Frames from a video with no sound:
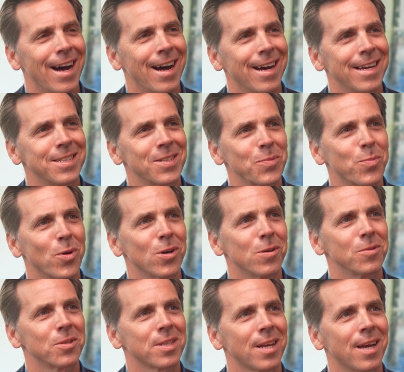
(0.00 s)
I
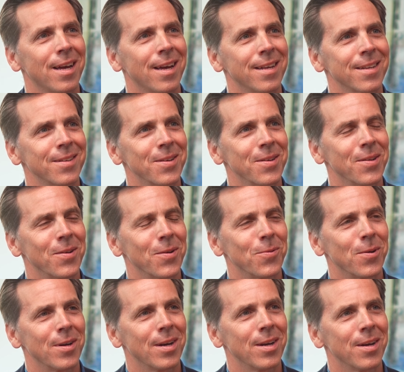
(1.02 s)
suppose that
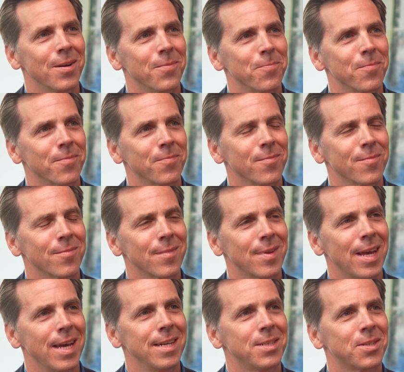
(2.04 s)

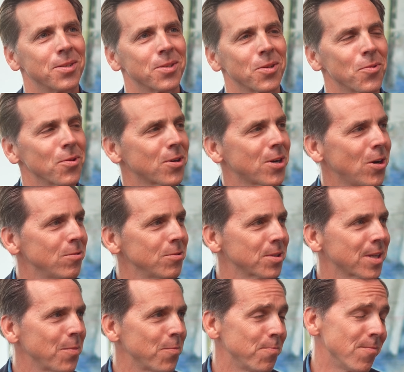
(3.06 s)
agents on the coast
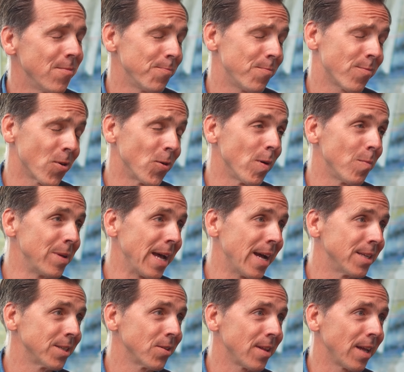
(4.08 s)
can probably
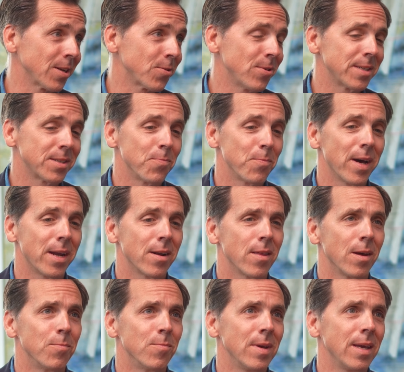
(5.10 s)
answer that question better
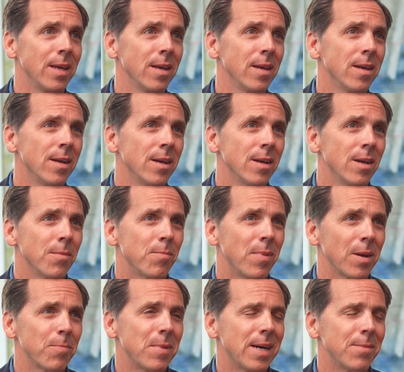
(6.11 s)
than me.
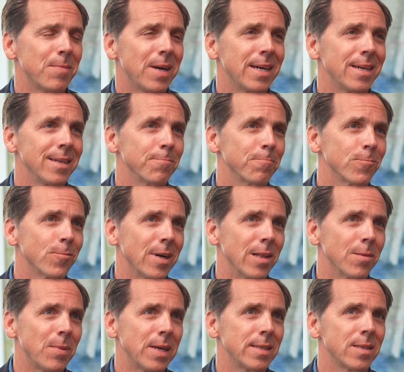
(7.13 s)
But
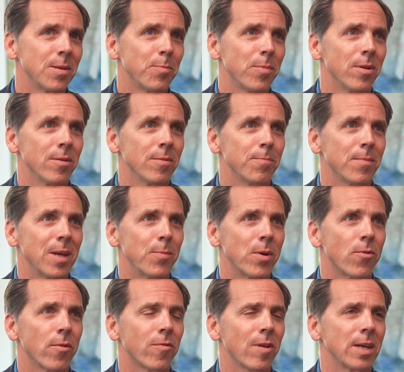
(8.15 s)
my simple maybe
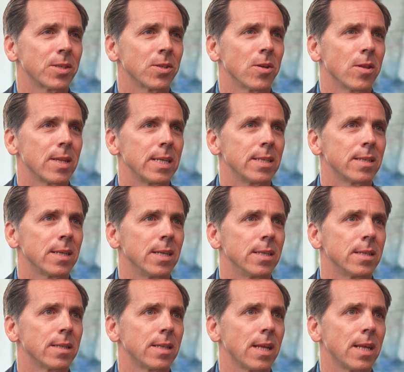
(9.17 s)
reflection on this is